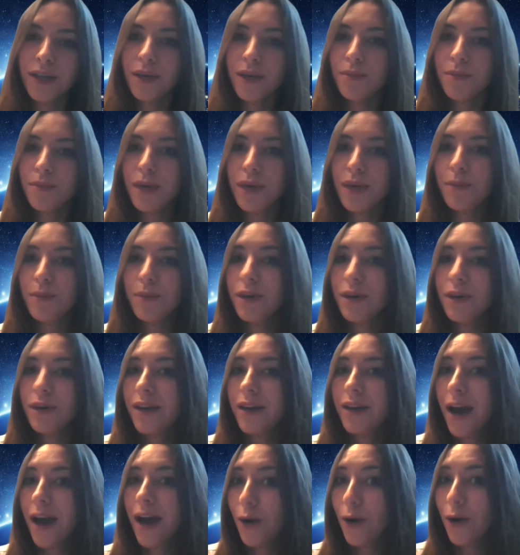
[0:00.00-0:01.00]
may be an
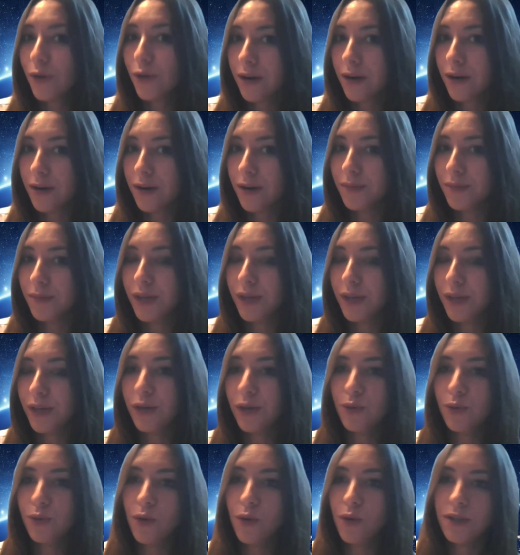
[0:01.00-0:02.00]
outcome that
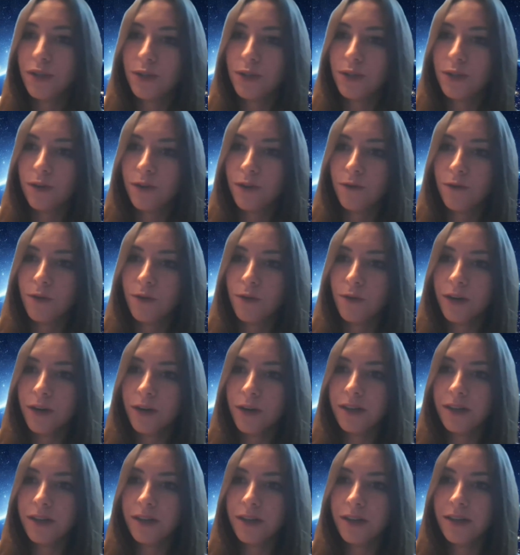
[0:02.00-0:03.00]
you want to
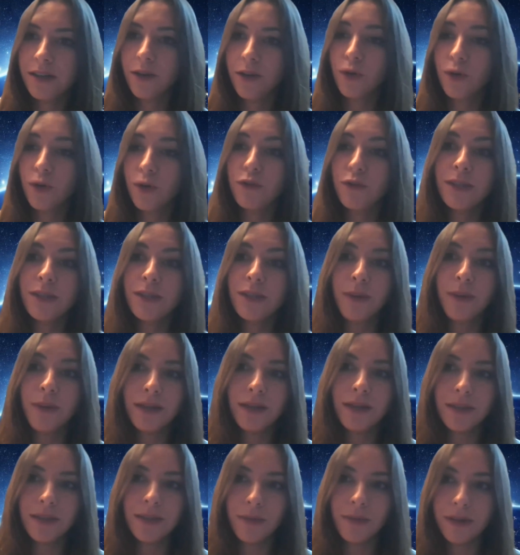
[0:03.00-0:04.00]
avoid or
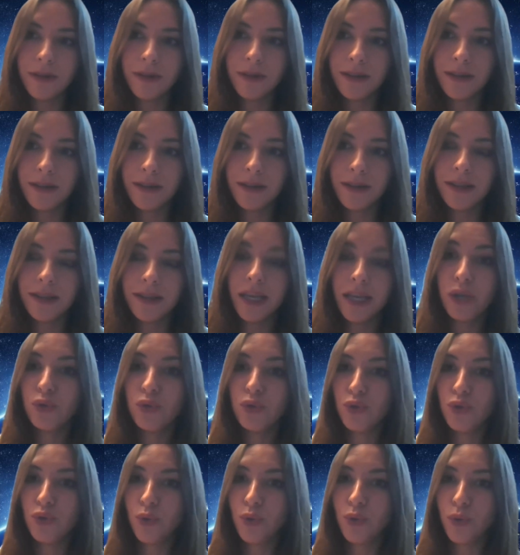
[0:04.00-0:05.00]
responsibility that
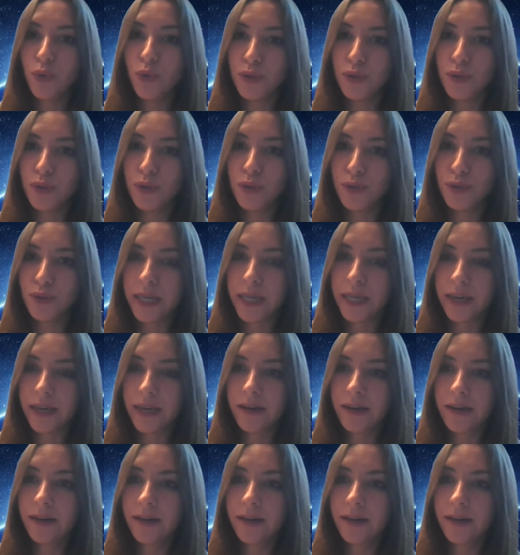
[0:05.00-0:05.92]
you don't want to take.